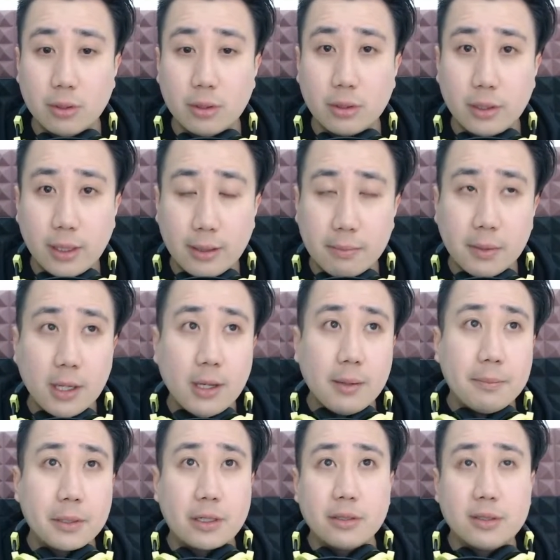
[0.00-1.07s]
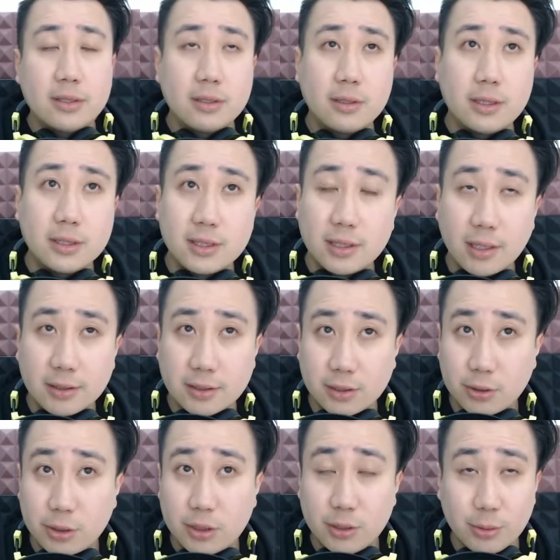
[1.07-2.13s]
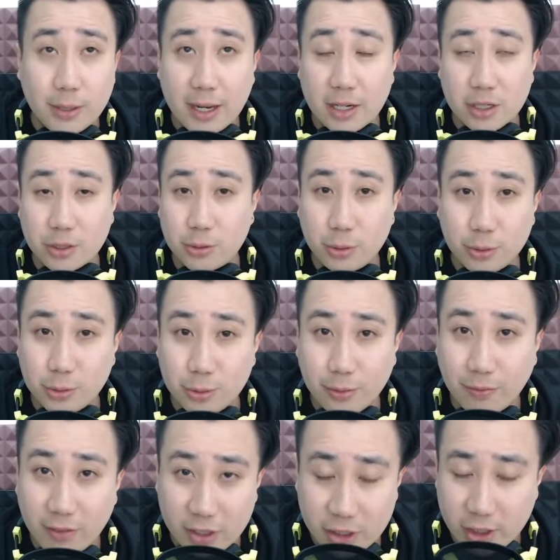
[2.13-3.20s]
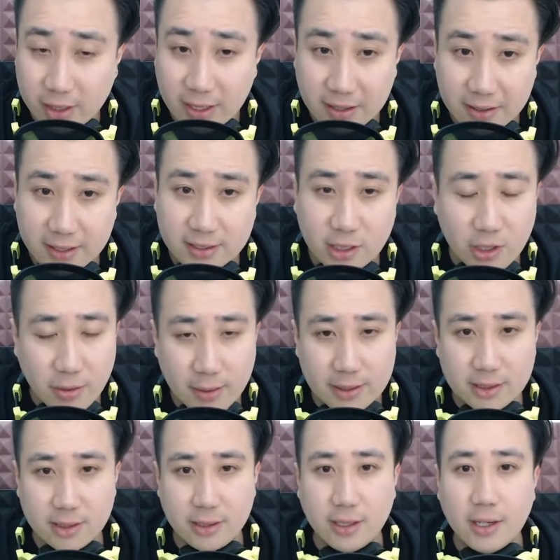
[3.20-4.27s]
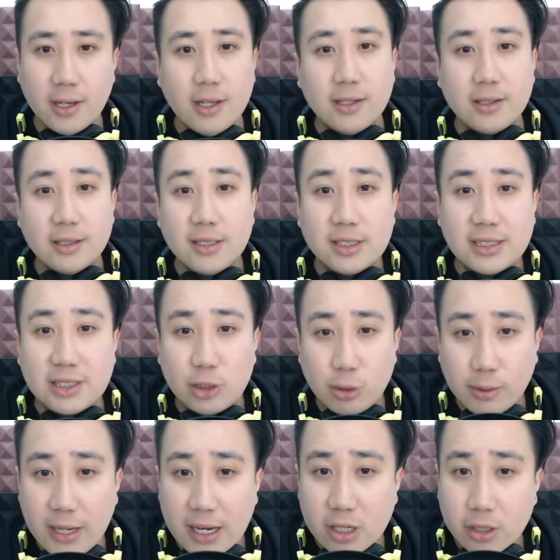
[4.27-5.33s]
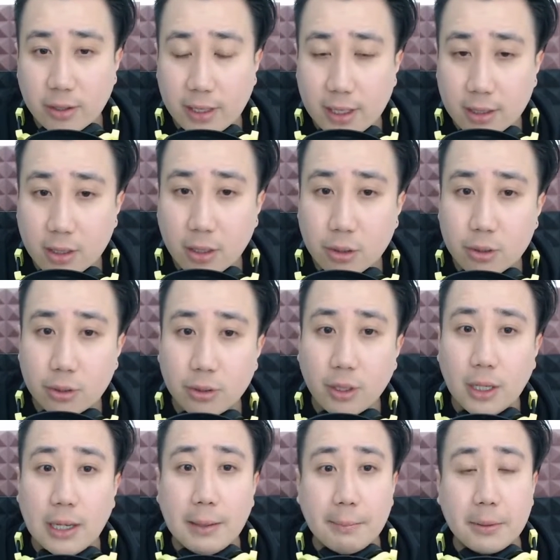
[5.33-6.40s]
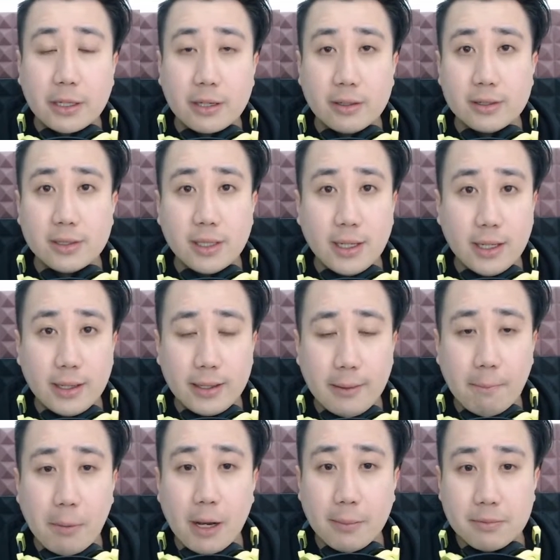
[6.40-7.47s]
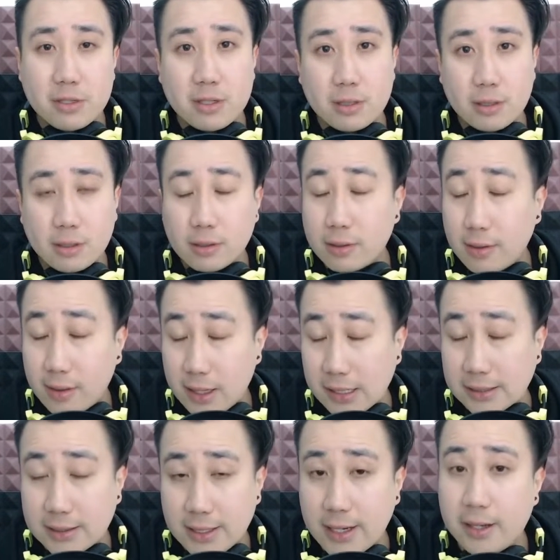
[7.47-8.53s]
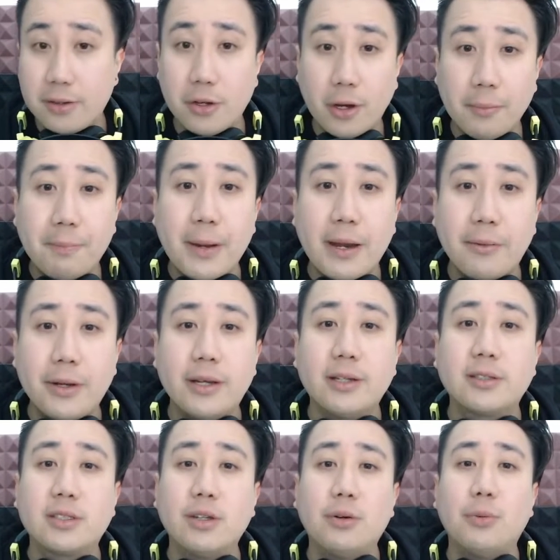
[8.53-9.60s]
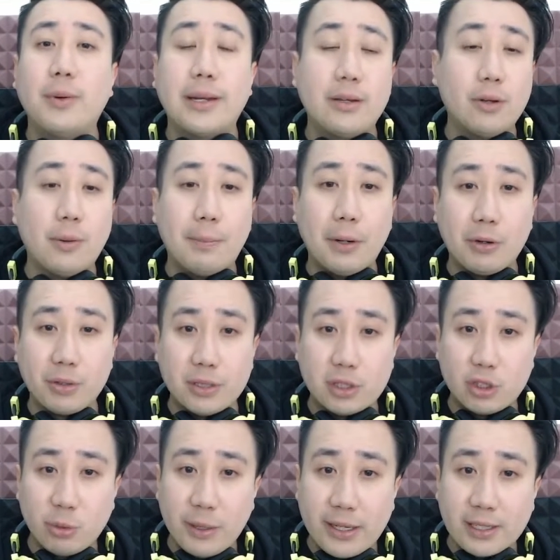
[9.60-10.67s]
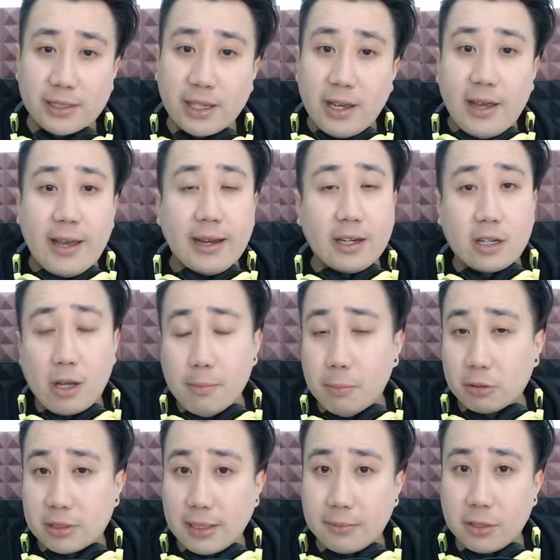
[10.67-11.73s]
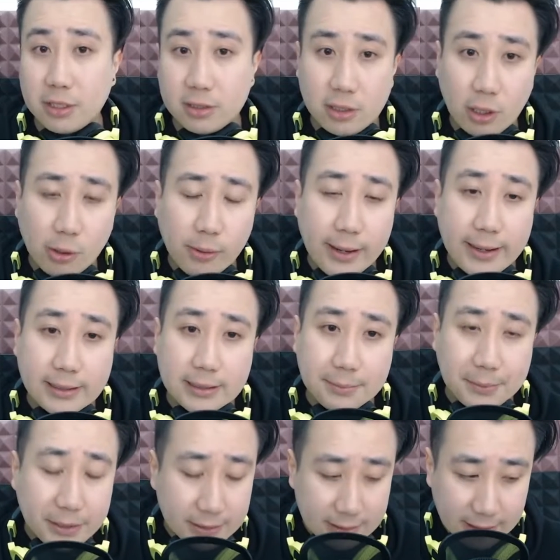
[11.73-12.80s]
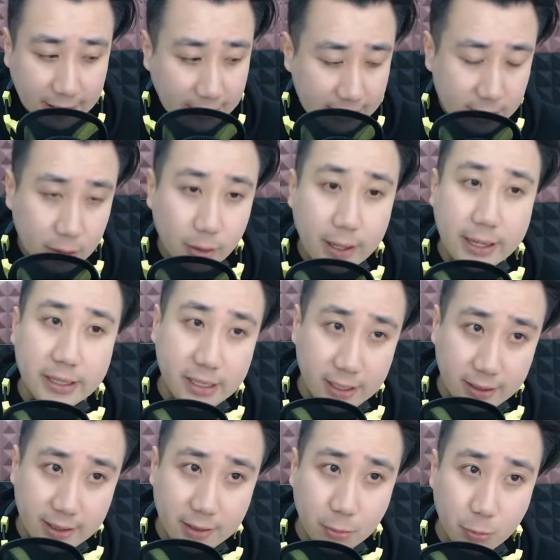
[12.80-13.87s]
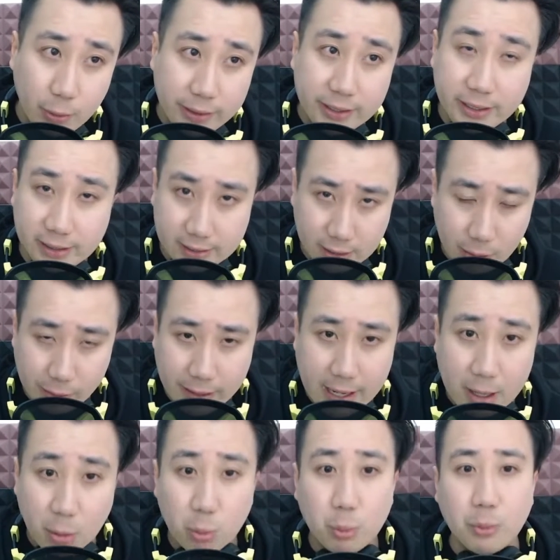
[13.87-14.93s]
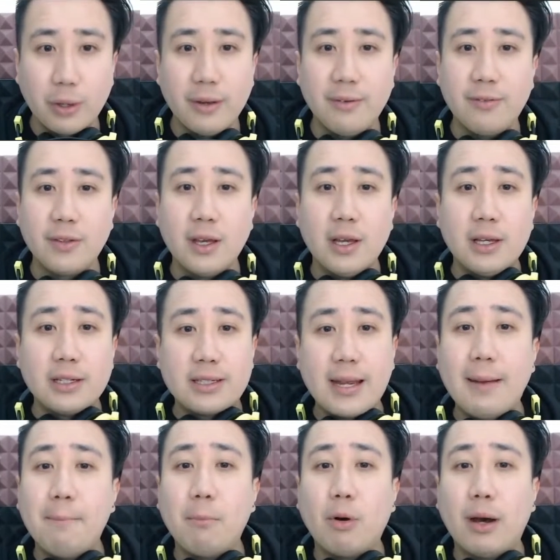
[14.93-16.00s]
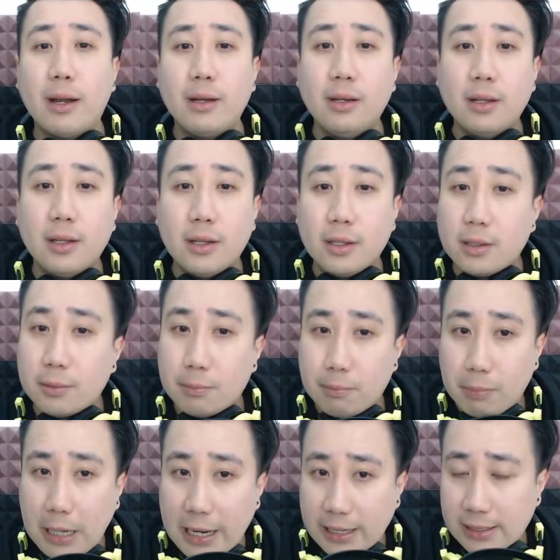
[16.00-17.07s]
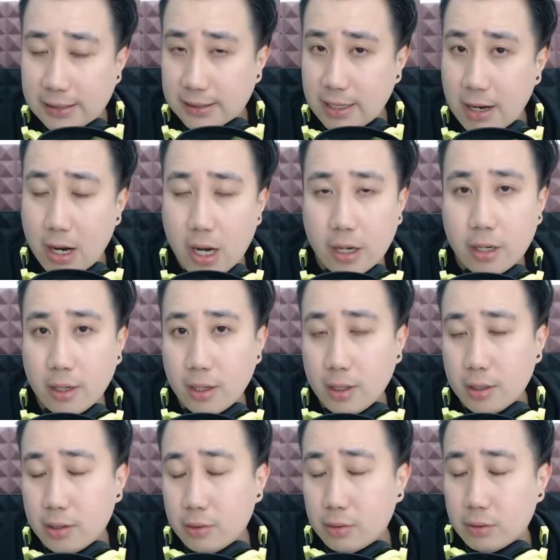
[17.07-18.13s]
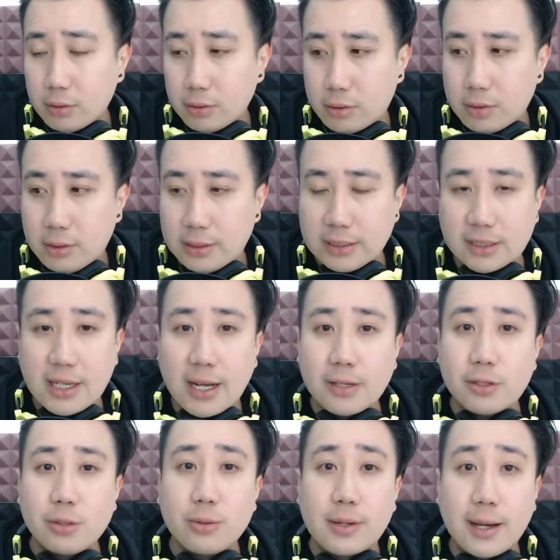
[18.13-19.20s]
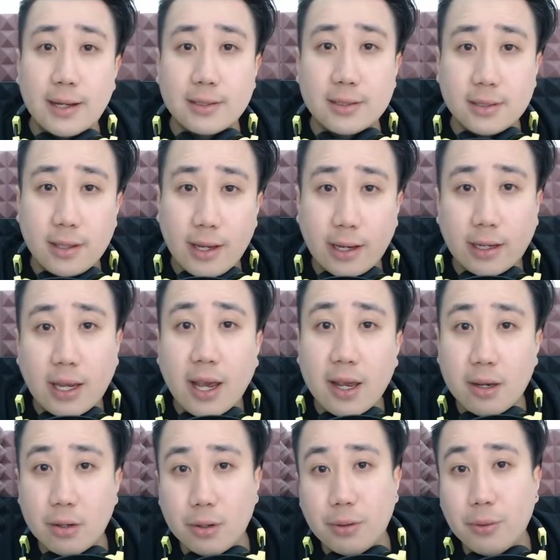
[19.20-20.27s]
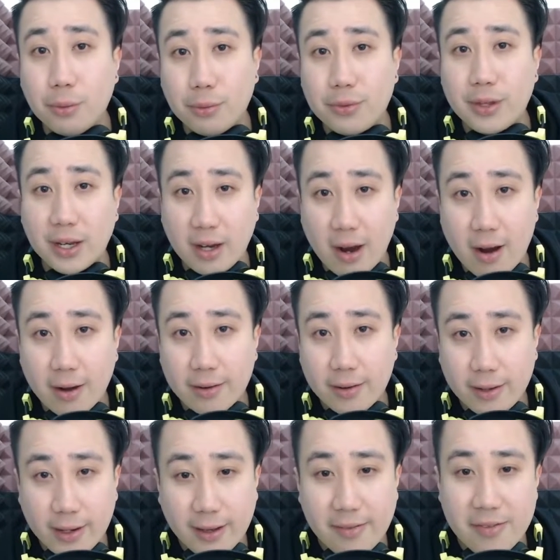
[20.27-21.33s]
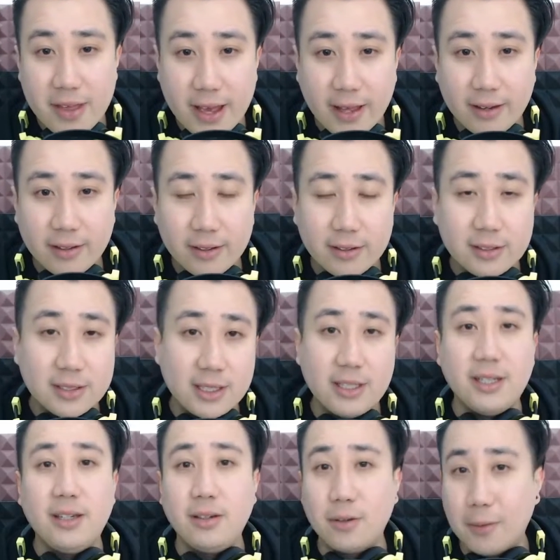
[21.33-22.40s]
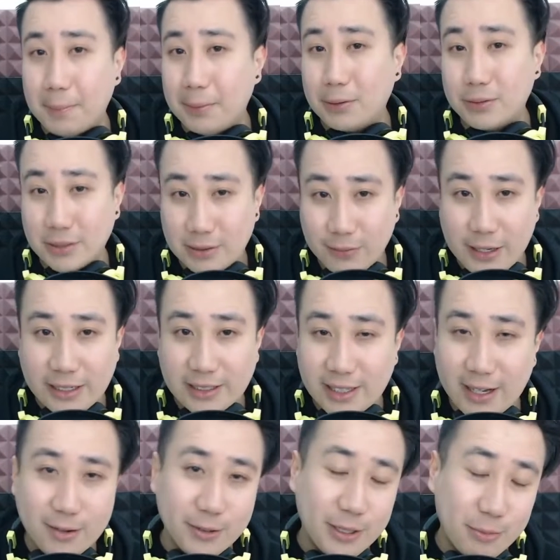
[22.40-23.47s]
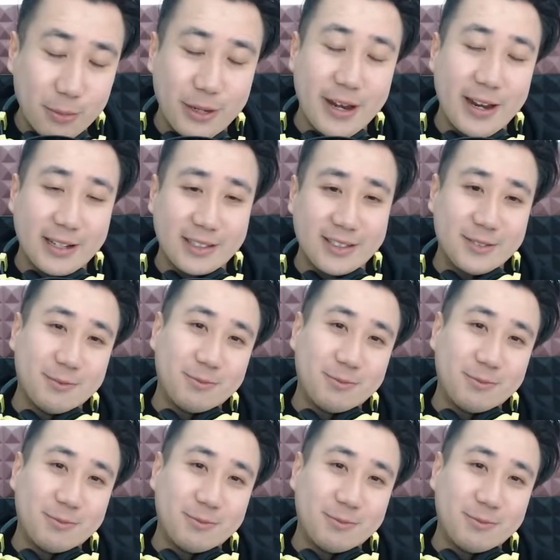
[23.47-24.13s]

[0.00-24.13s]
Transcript: Yep, because this is not Sugash to Vegeta, that's crazy. This is Sugash to Kid Goku because it pops things that are not barrier. So when your opponent swings and he combos up his whole hands because he has no idea that what he is going out with, tap 1, play this card, discard 2 cards and KO that card, and then see your opponent's face how he reacts.